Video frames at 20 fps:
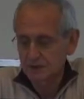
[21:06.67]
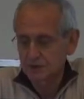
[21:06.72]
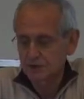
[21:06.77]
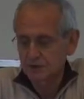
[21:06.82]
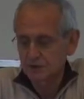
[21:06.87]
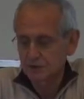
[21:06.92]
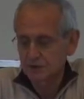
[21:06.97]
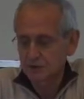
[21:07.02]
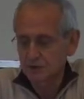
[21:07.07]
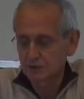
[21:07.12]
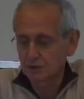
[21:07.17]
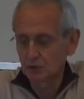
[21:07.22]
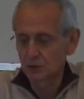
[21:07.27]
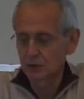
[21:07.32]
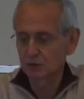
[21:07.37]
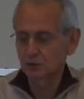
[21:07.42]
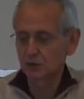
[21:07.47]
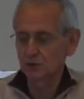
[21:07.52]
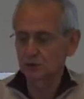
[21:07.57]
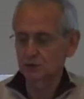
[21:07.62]
executive
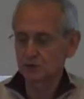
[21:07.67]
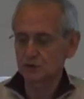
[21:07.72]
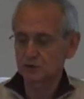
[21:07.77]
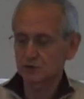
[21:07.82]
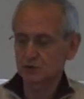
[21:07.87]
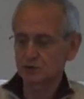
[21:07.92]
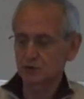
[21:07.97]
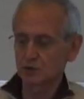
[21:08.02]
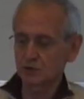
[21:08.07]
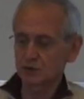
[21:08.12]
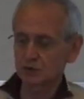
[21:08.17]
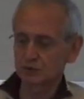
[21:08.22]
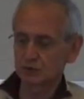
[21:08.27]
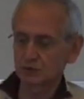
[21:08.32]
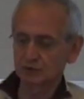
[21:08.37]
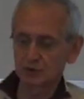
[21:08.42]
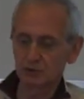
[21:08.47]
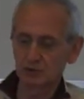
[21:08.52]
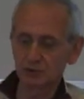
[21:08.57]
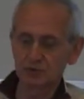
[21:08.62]
contributions to
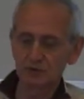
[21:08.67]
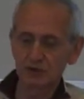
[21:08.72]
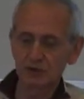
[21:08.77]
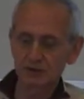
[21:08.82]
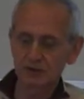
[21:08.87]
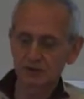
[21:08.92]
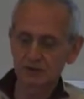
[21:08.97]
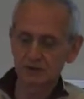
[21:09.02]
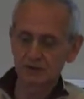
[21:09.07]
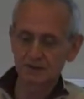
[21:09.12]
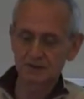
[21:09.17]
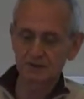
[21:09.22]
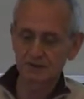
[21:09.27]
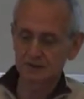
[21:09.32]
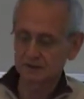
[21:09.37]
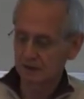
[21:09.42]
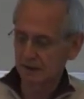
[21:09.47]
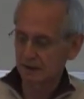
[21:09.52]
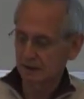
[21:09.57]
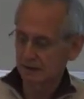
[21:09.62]
hospital reputation,
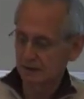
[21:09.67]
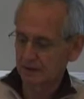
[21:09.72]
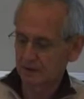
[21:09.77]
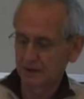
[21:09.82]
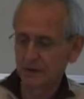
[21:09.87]
etc.